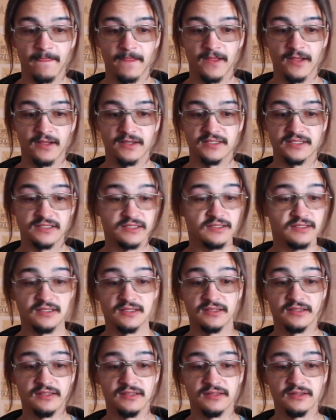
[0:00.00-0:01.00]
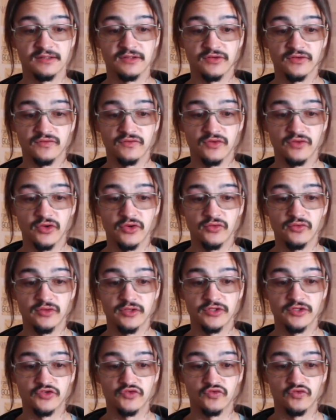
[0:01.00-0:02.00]
student of
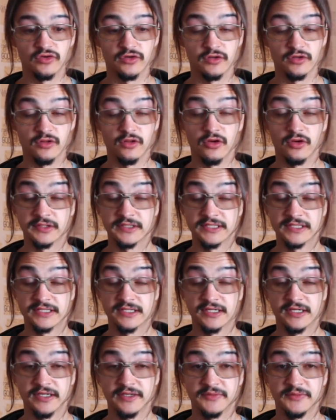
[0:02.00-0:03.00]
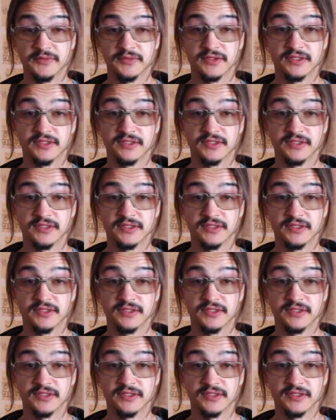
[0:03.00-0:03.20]
knowledge for a long time,